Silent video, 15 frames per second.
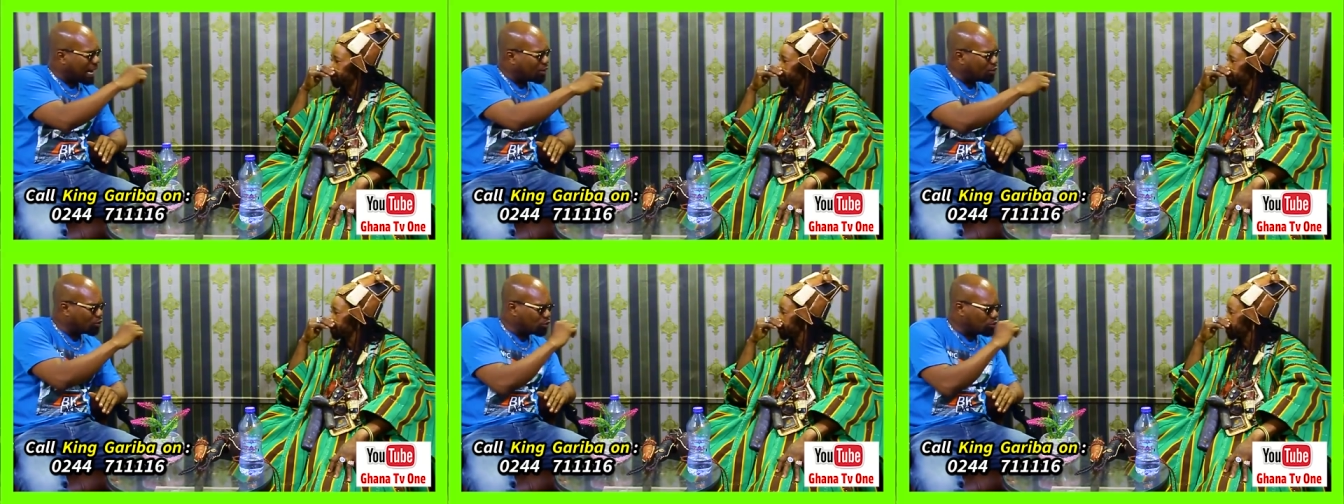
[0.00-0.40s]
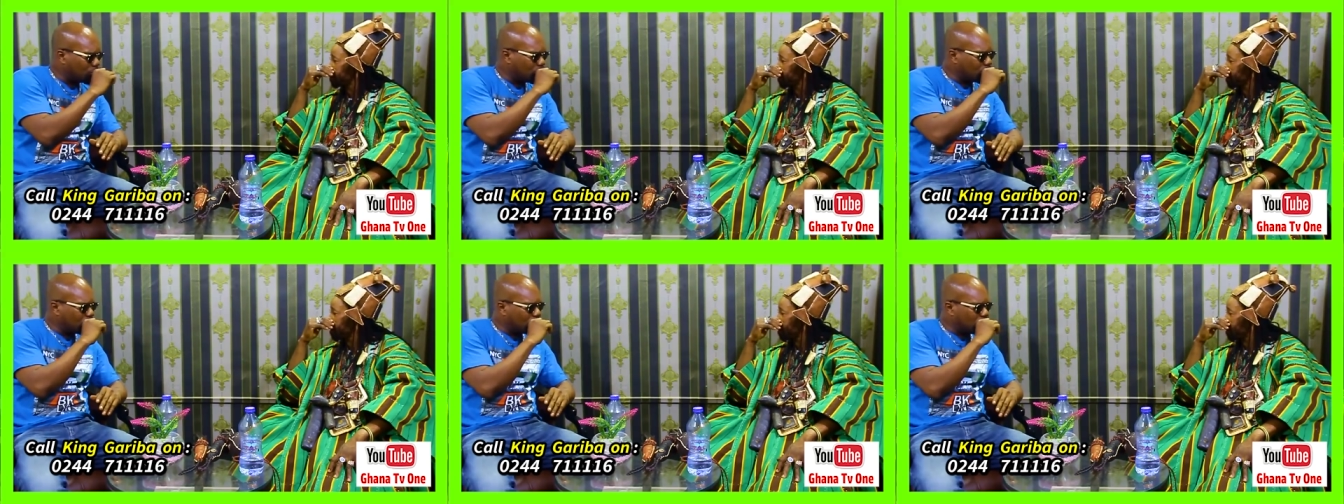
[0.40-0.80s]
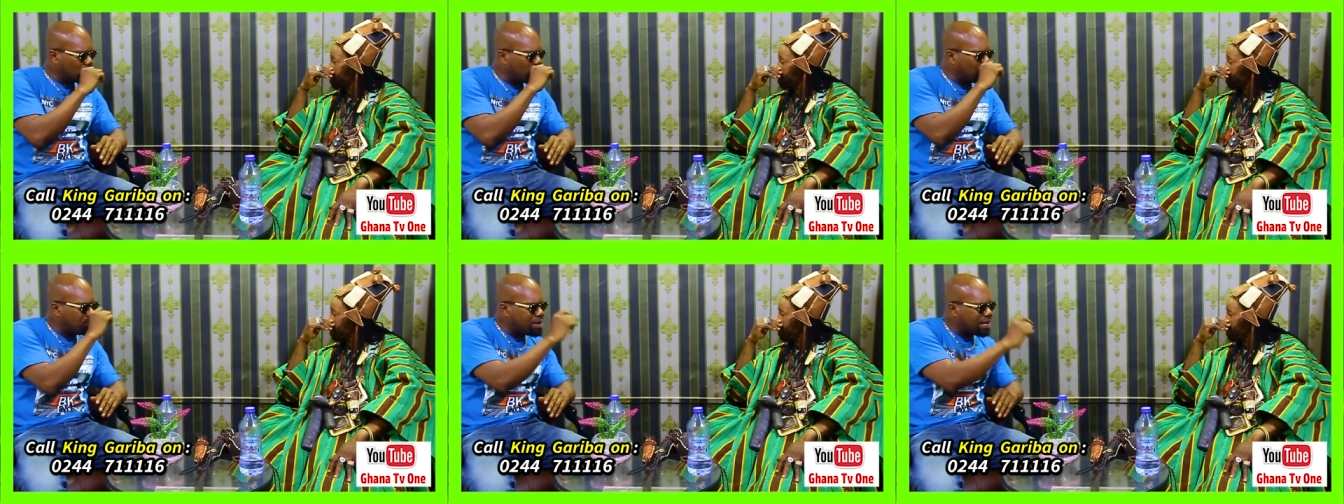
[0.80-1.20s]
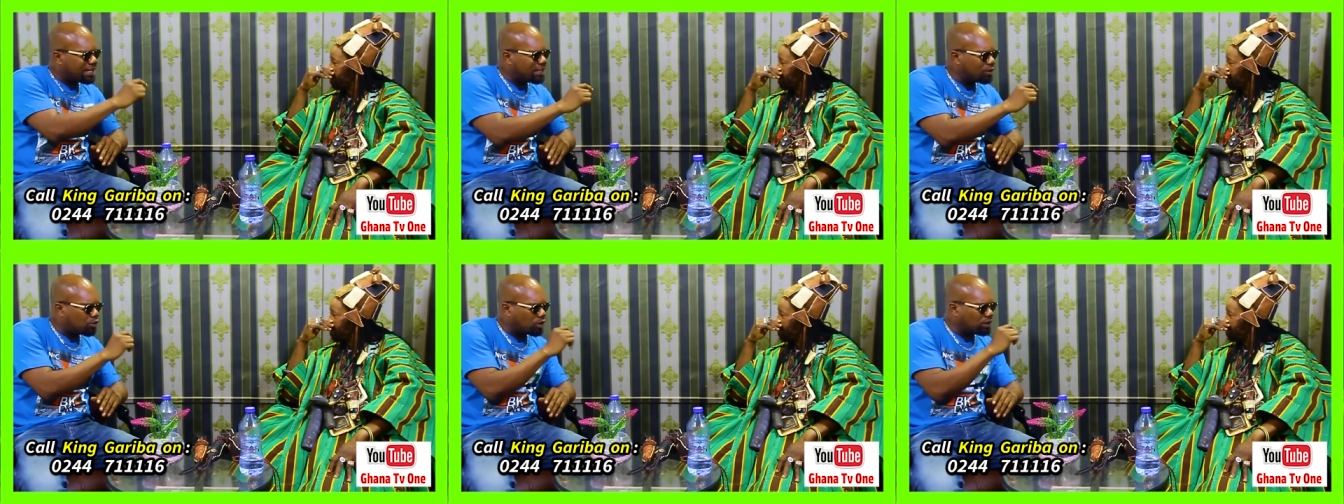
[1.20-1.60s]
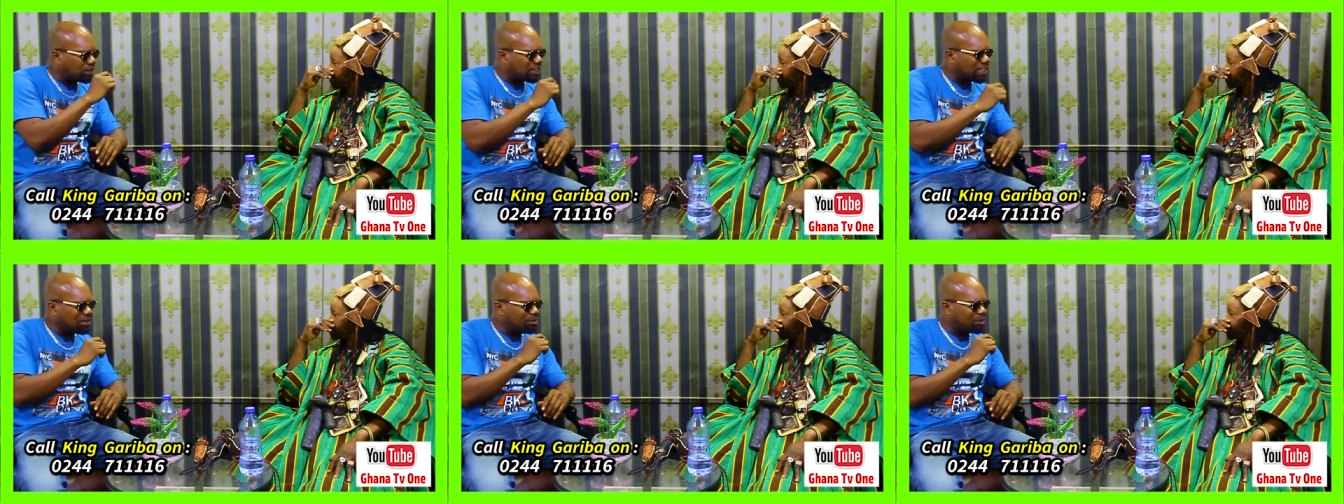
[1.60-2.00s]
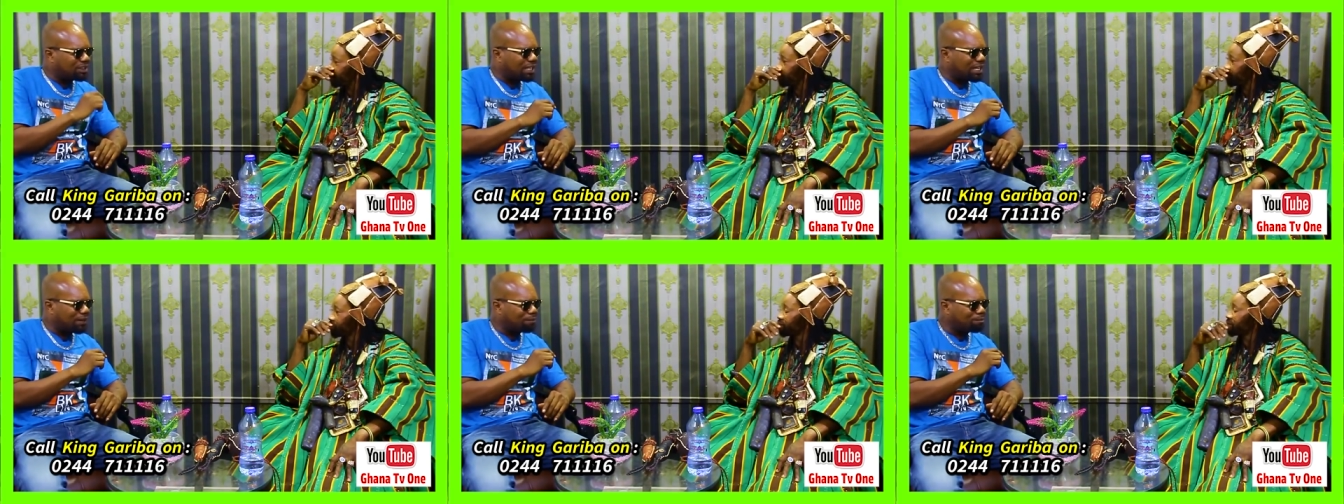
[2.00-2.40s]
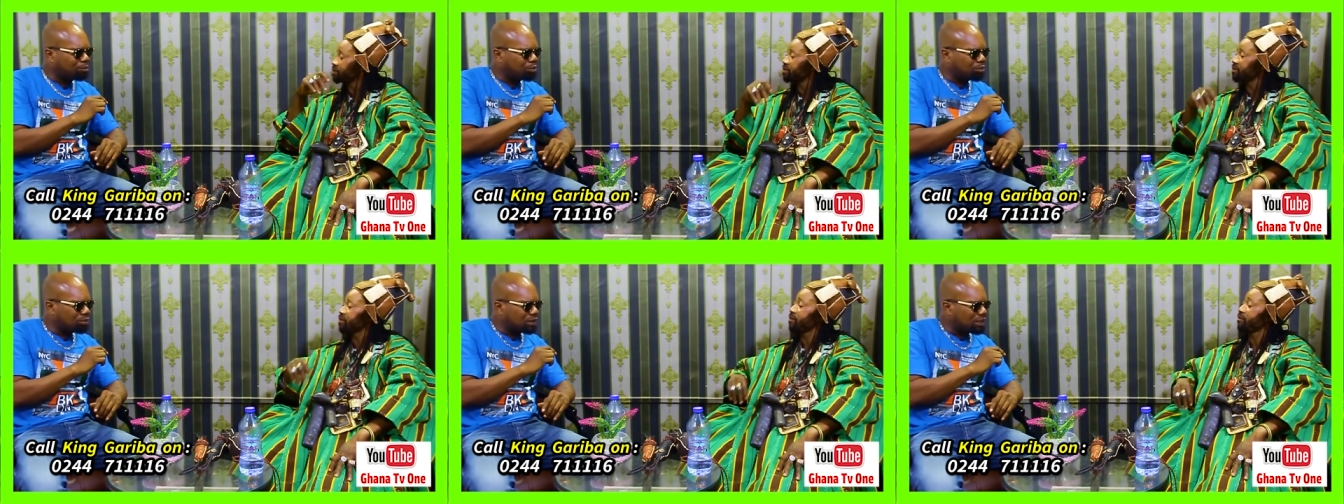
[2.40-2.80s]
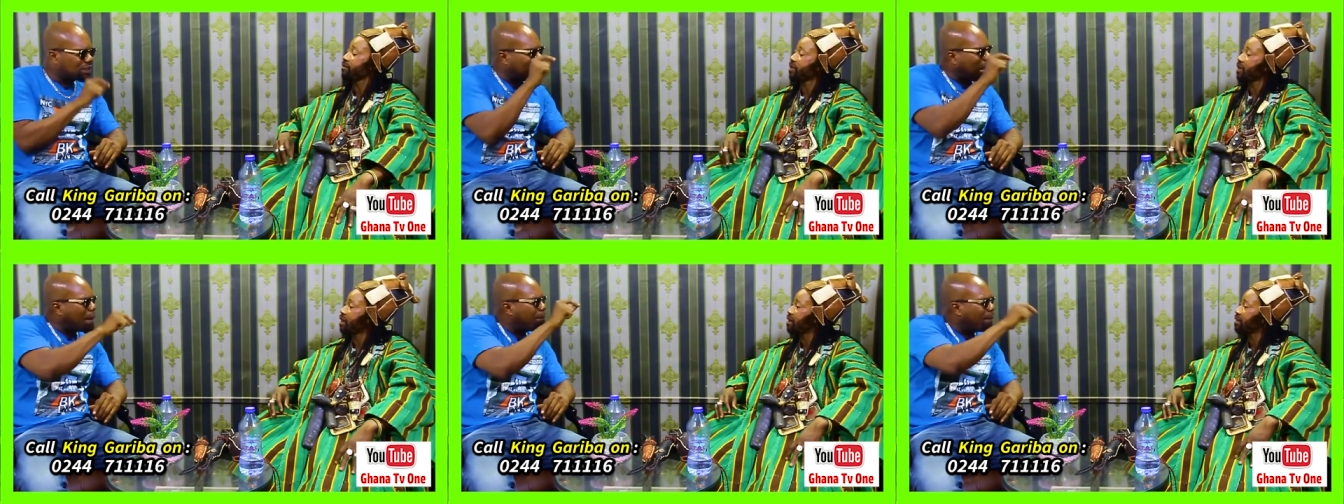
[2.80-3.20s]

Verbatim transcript: I know, make you concern, we say, Sa